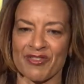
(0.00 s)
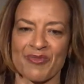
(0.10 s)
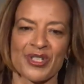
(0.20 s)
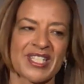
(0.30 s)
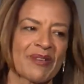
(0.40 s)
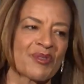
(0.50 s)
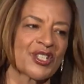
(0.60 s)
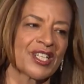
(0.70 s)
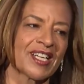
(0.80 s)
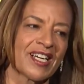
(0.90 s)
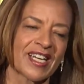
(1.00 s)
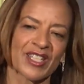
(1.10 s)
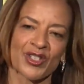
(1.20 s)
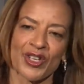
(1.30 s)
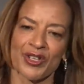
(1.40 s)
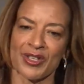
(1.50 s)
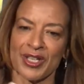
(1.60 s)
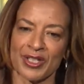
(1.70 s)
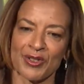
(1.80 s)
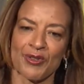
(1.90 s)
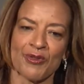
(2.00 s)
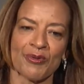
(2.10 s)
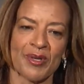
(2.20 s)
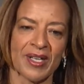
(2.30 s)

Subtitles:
perception, I turn to